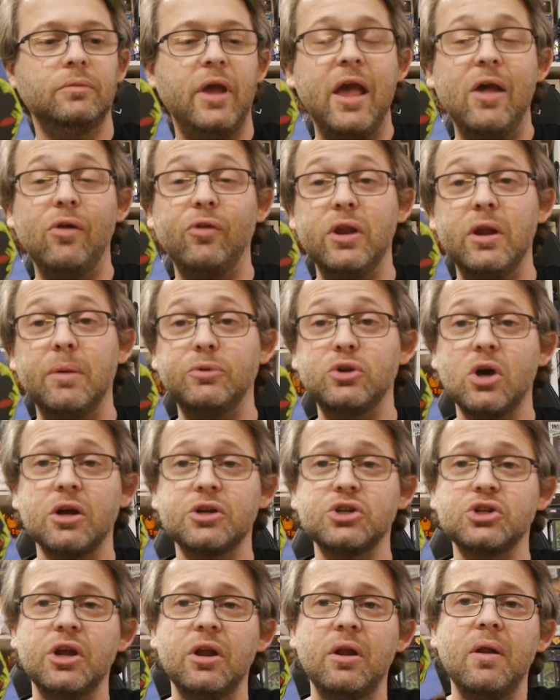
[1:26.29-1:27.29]
alien
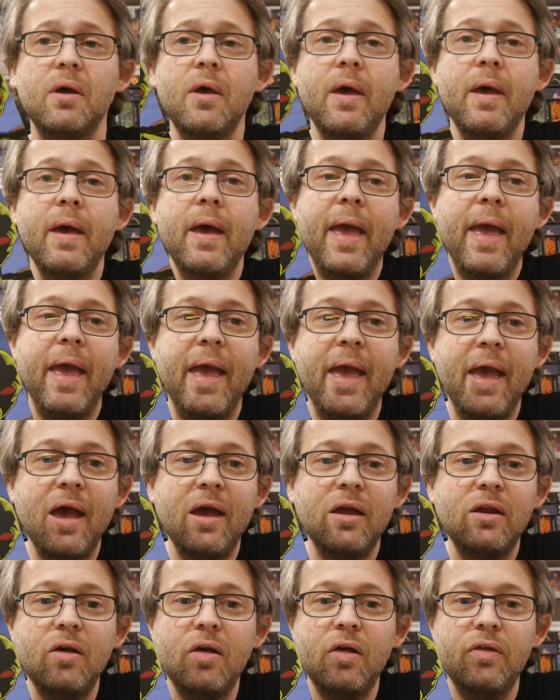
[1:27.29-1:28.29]
abduction,
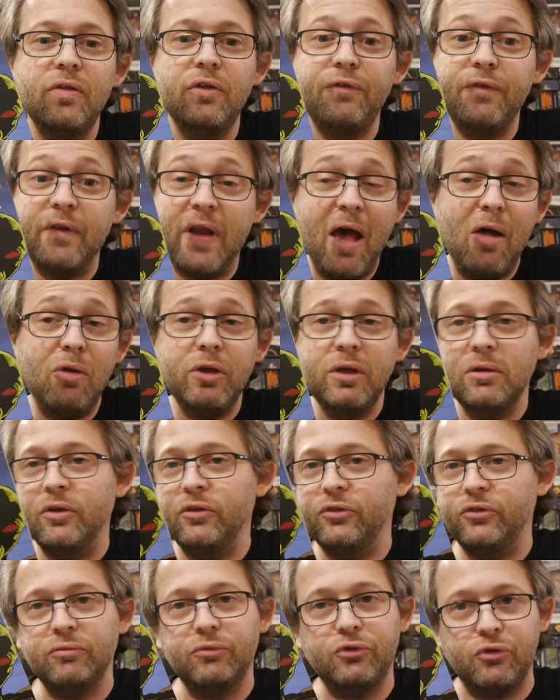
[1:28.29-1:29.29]
and the finale
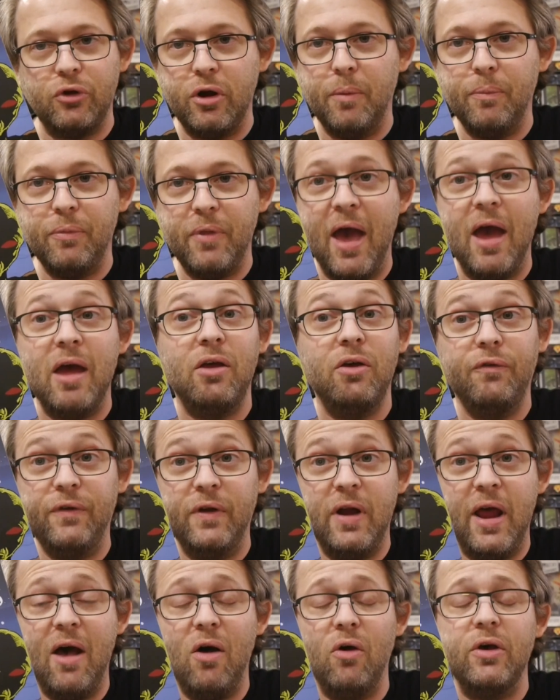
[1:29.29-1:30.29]
is straight up that
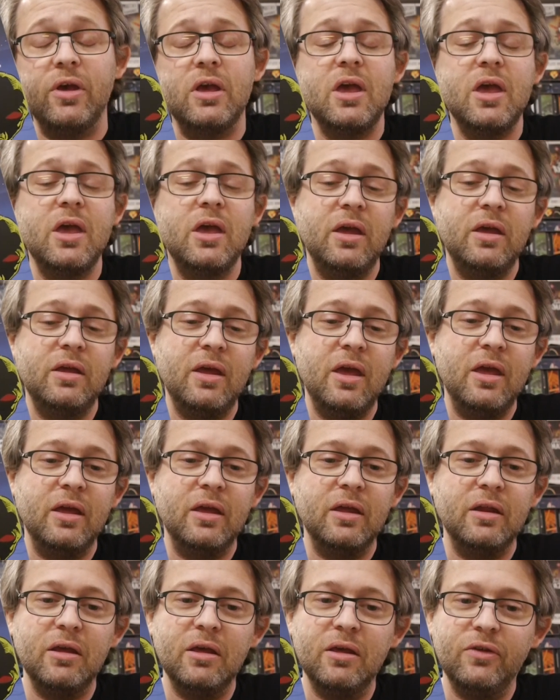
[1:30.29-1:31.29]
finale. it,
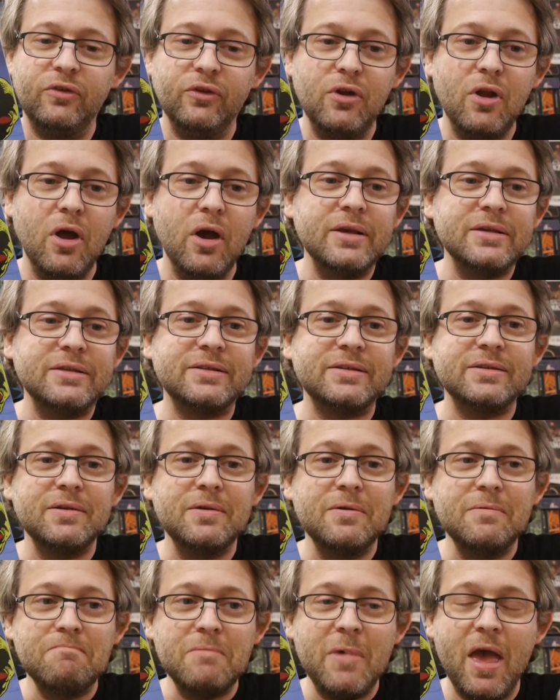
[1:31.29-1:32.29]
it is a
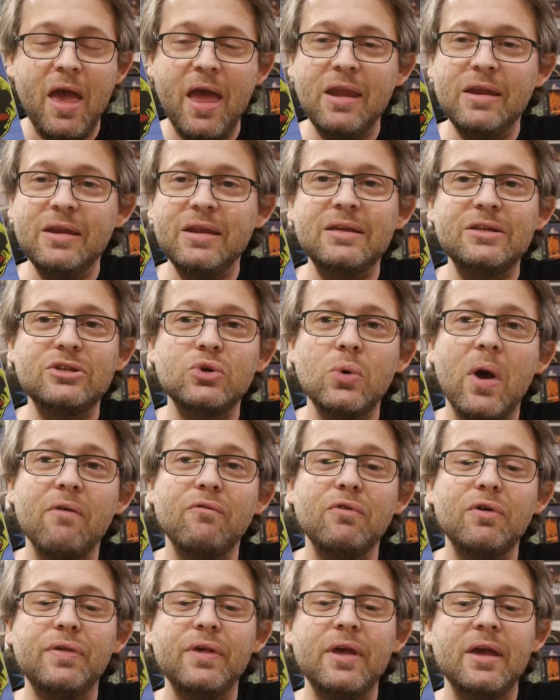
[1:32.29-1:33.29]
nice ending to
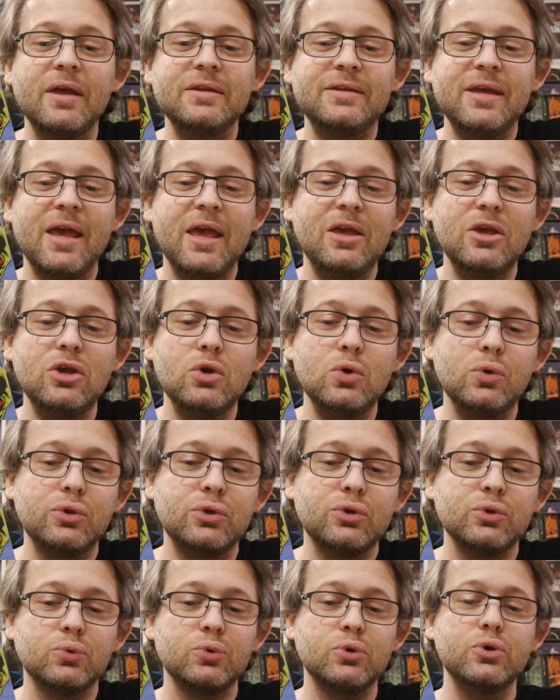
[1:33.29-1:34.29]
everything, taking you
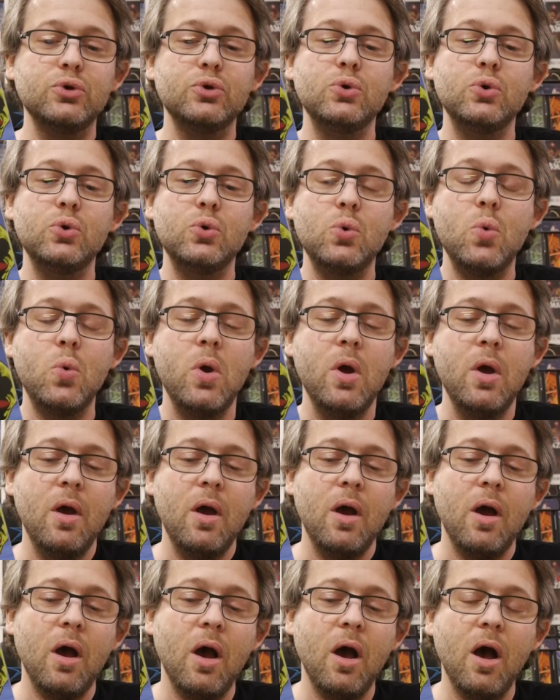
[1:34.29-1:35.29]
through
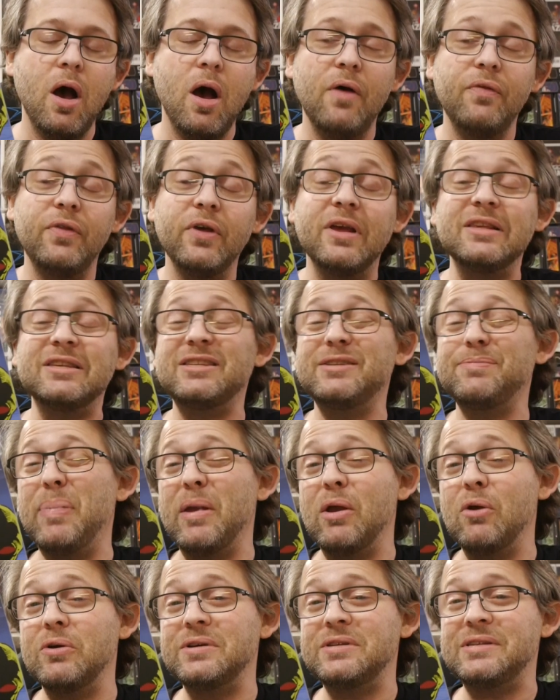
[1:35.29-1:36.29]
uh, the
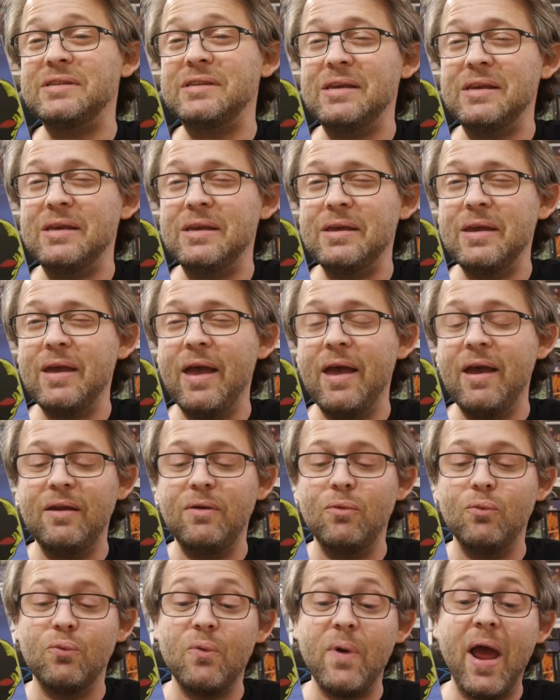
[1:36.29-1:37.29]
conspiracy
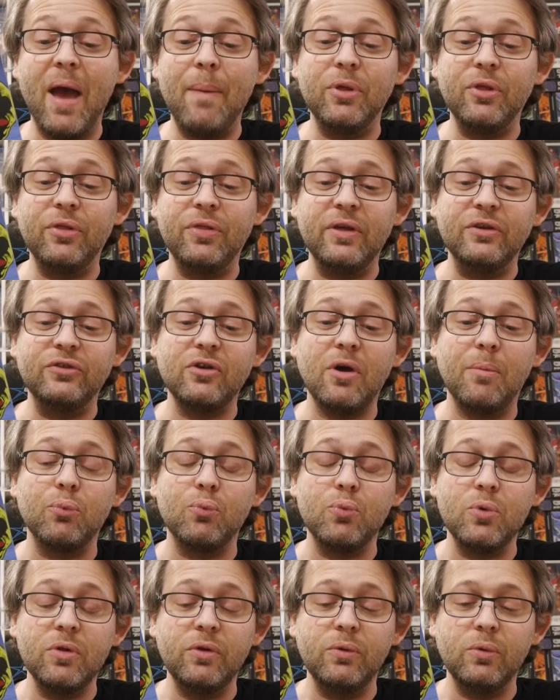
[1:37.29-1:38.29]
and wrapping things up
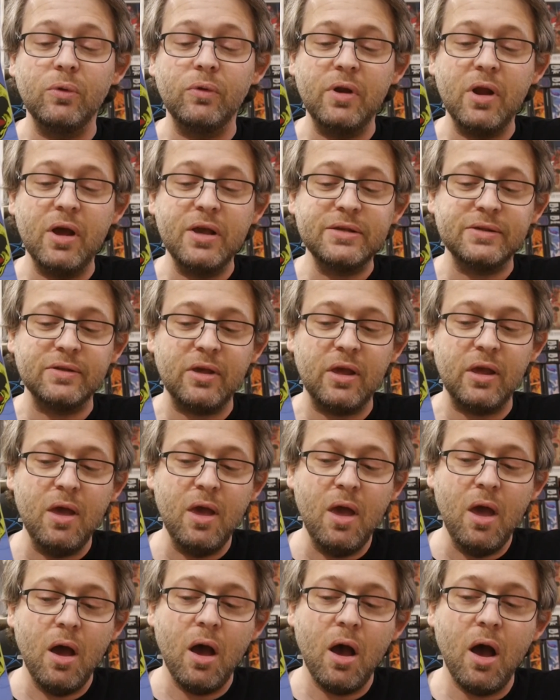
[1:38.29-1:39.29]
really, really nicely.
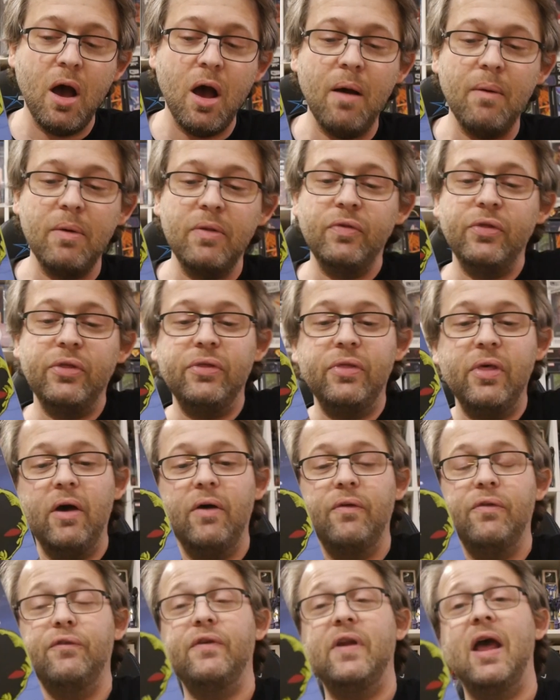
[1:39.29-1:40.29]
Uh, the the